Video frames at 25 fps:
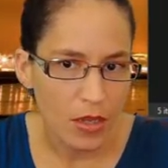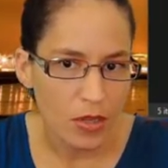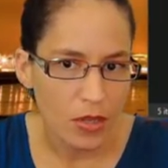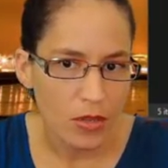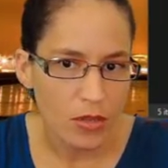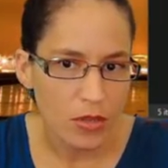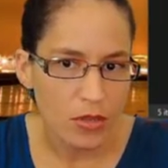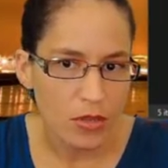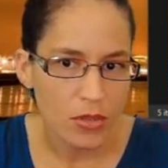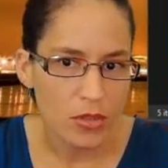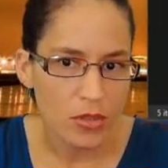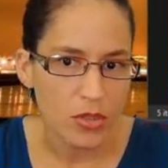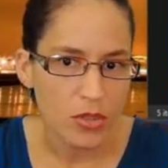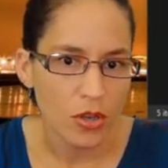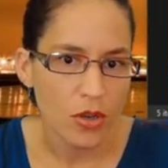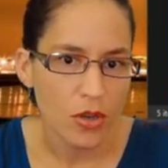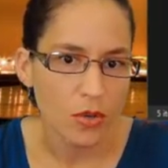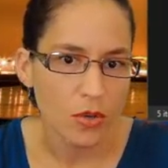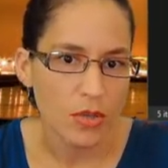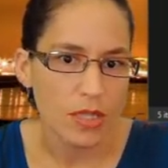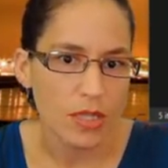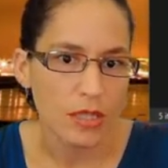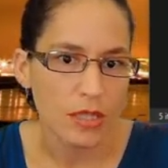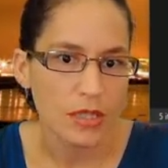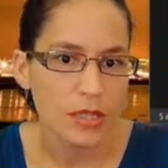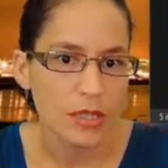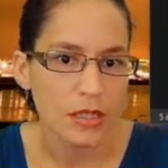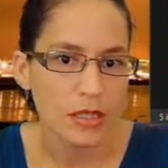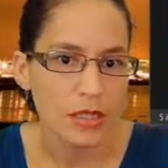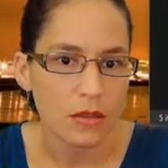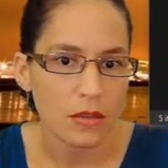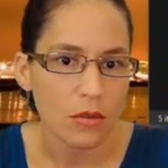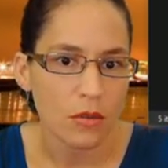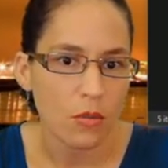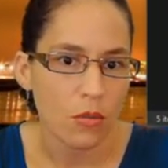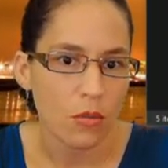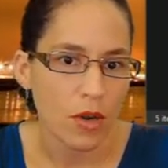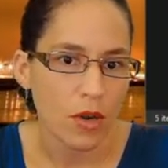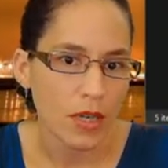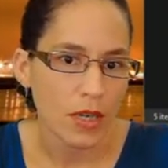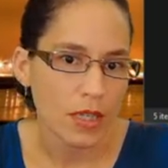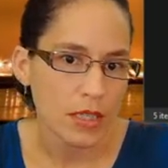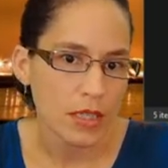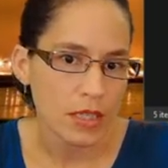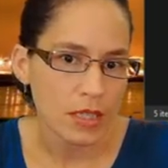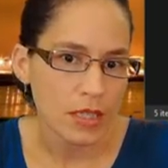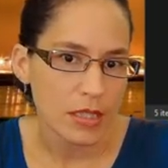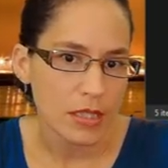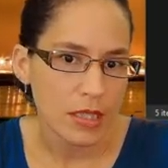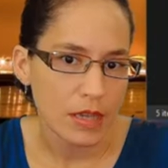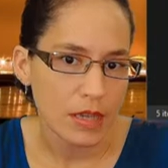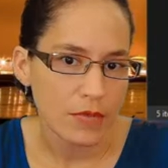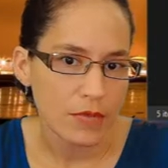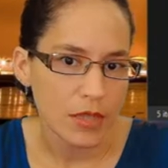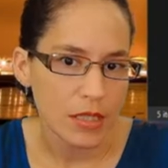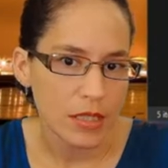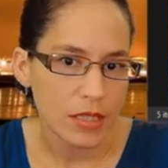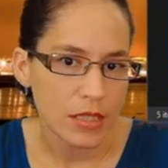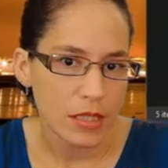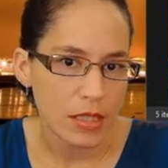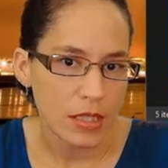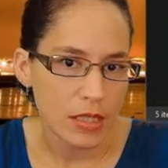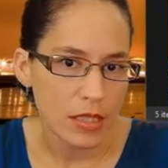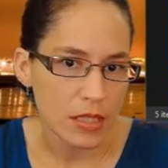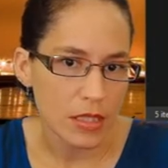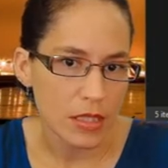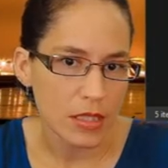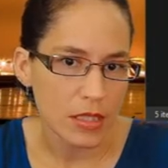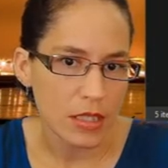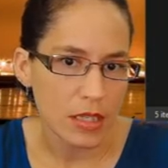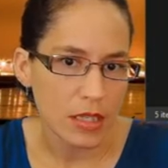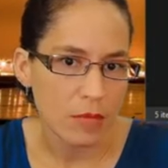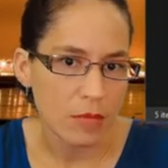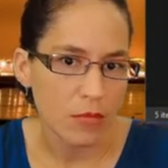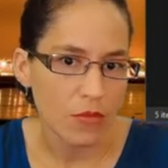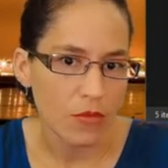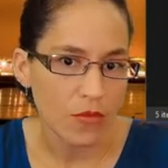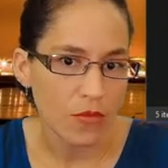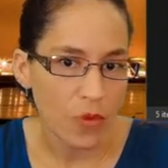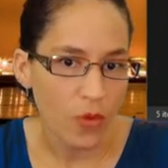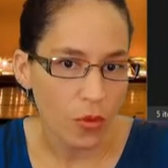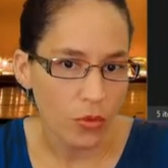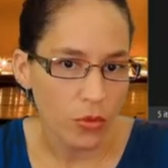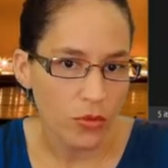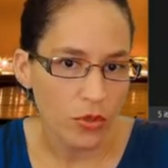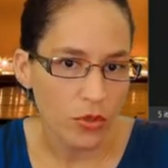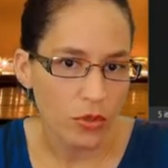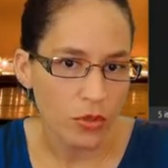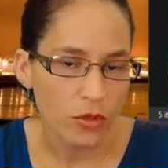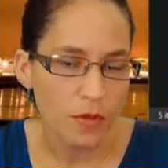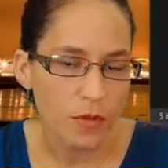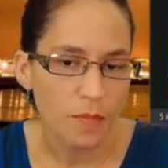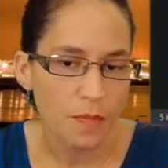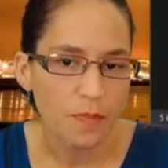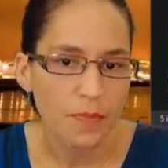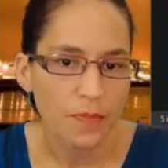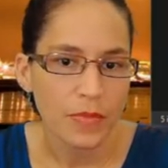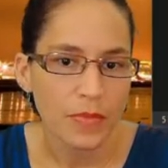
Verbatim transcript: So it's wanting to save this in a Steam folder